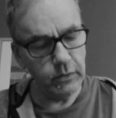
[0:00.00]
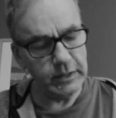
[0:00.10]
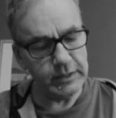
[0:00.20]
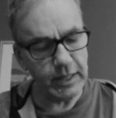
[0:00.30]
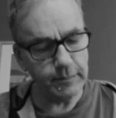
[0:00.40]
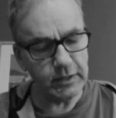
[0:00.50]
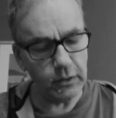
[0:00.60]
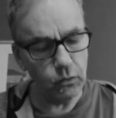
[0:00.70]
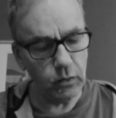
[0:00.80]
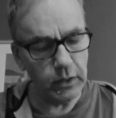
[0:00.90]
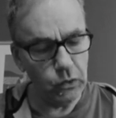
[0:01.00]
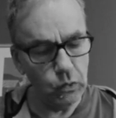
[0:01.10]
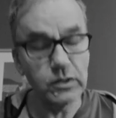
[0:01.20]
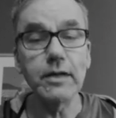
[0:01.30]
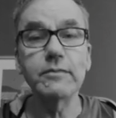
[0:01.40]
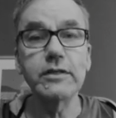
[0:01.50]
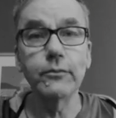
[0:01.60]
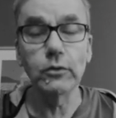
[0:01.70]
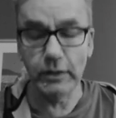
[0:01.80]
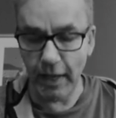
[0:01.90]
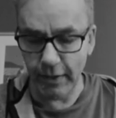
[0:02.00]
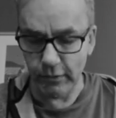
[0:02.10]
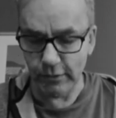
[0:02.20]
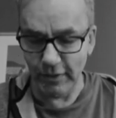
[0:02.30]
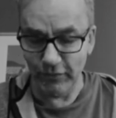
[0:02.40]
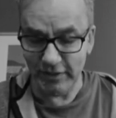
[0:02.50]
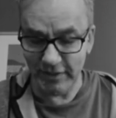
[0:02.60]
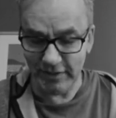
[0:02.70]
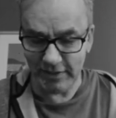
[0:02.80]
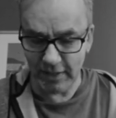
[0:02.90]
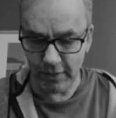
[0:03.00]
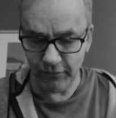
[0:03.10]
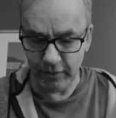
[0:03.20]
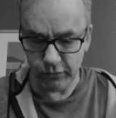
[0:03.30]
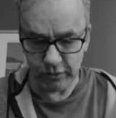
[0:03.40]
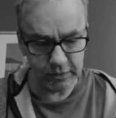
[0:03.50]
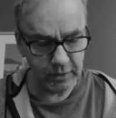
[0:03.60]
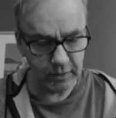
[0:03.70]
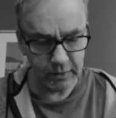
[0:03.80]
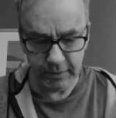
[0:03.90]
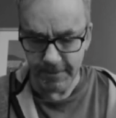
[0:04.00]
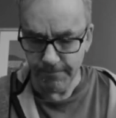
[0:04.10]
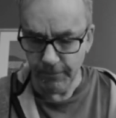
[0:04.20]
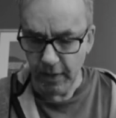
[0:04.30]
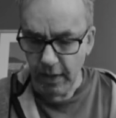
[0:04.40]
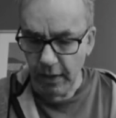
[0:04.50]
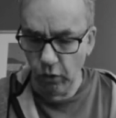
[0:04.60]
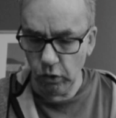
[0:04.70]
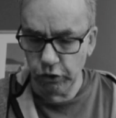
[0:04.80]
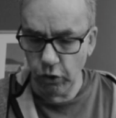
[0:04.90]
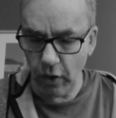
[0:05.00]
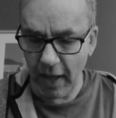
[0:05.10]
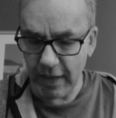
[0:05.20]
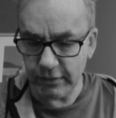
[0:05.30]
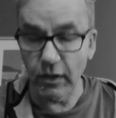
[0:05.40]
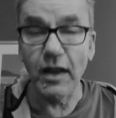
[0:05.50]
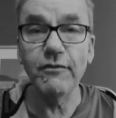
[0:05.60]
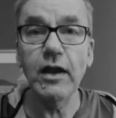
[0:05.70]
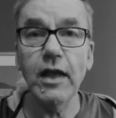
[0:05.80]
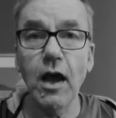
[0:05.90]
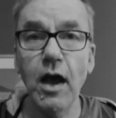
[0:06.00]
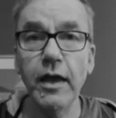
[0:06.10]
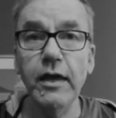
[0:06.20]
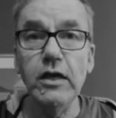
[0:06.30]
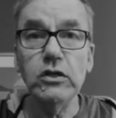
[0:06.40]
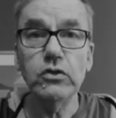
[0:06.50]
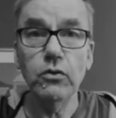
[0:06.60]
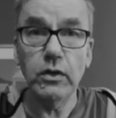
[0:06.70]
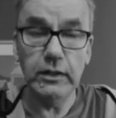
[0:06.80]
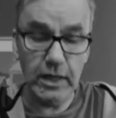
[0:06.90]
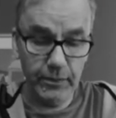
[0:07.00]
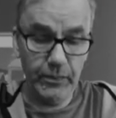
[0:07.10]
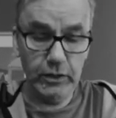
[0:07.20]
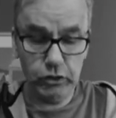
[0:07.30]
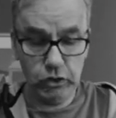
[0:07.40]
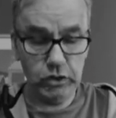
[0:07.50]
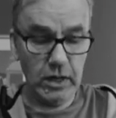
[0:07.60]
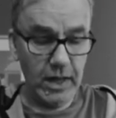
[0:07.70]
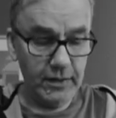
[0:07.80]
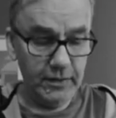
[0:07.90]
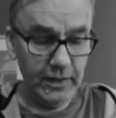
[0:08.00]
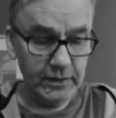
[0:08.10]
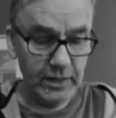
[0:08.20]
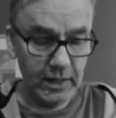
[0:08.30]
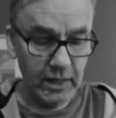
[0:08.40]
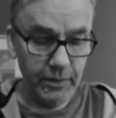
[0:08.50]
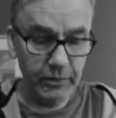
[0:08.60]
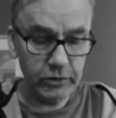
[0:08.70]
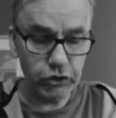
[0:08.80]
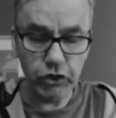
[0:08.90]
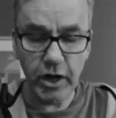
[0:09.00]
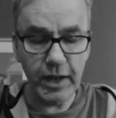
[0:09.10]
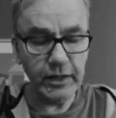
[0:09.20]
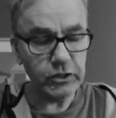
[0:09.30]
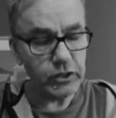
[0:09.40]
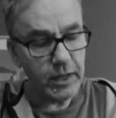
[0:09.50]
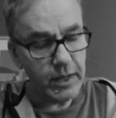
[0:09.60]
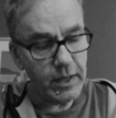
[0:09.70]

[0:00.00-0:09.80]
seems that you can use them simultaneously, which is kind of interesting. It also has a leveling eye, so you can take pictures like this and keep it strange.